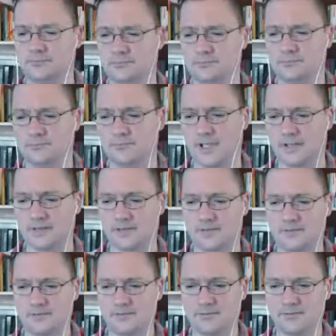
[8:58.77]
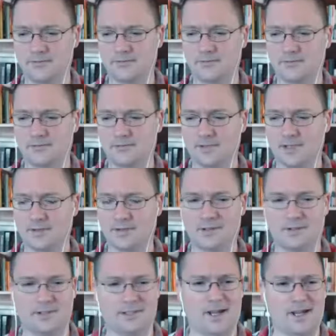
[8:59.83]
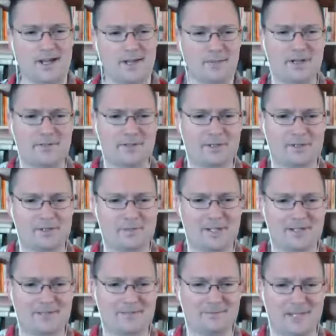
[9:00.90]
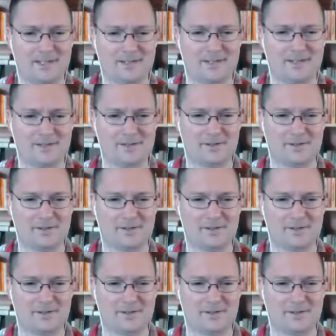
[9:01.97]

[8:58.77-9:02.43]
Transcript: It doesn't, the time and effort doesn't make sense